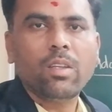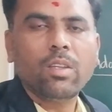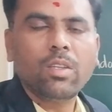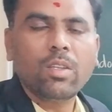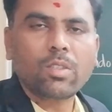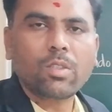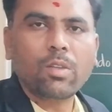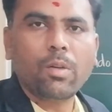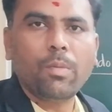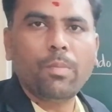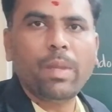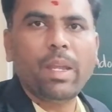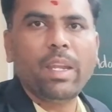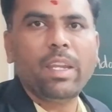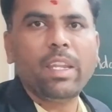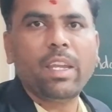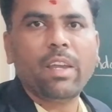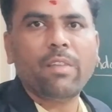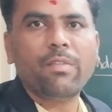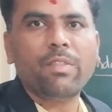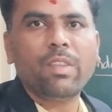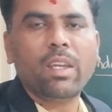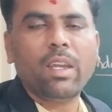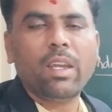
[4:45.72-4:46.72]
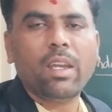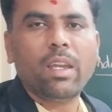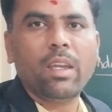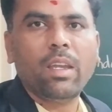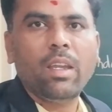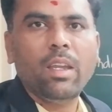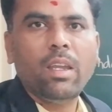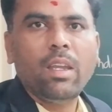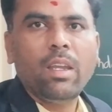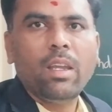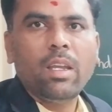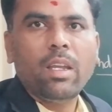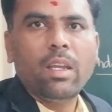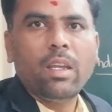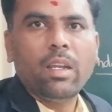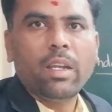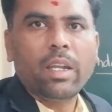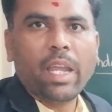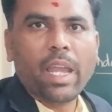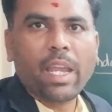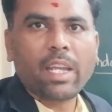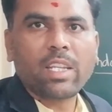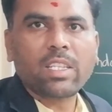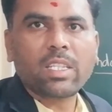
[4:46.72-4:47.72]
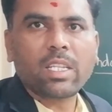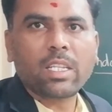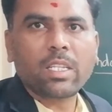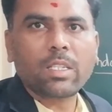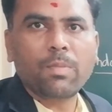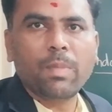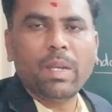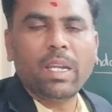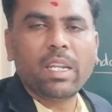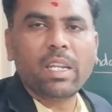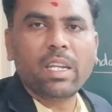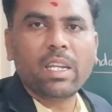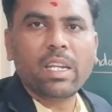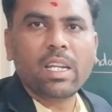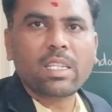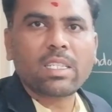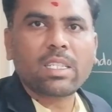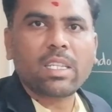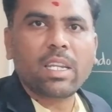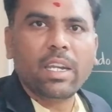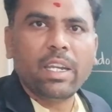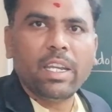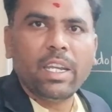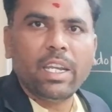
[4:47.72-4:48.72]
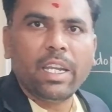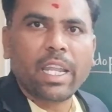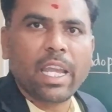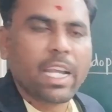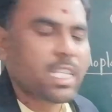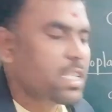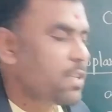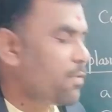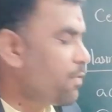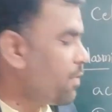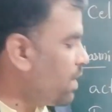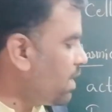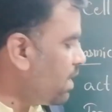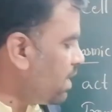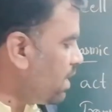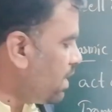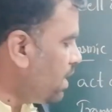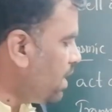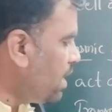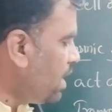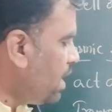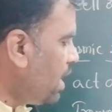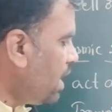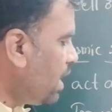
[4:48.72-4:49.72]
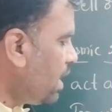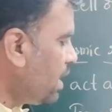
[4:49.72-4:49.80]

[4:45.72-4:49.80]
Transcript: So many of the toxic materials are detoxify